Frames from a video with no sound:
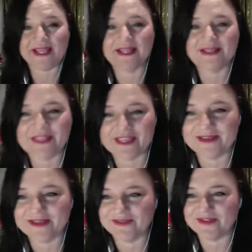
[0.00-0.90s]
And I think
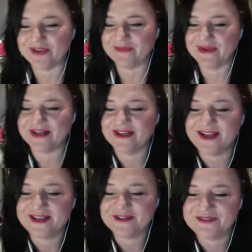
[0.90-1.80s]
if anyone
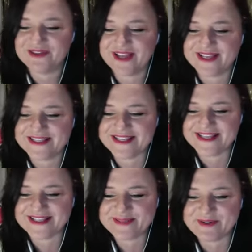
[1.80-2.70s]
kind of has the
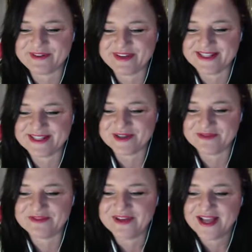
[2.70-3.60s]
experience
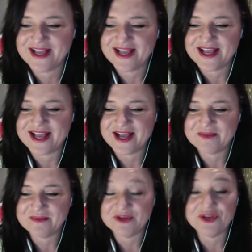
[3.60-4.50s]
of
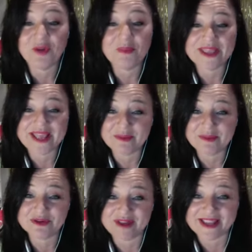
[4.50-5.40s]
not being able
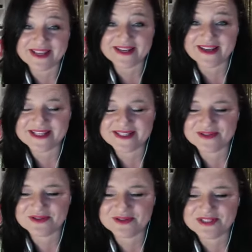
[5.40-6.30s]
to recognize
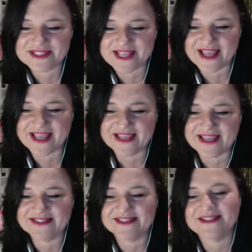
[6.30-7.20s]
thoughts
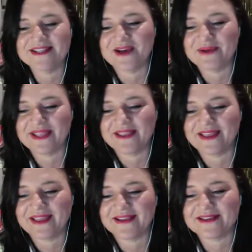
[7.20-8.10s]
and knowing
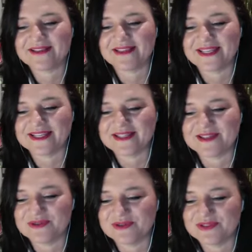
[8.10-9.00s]
that these
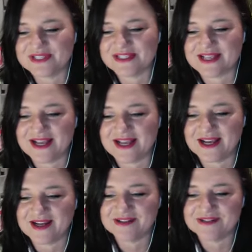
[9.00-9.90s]
thoughts
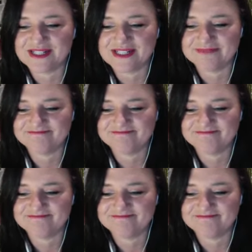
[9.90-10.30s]
are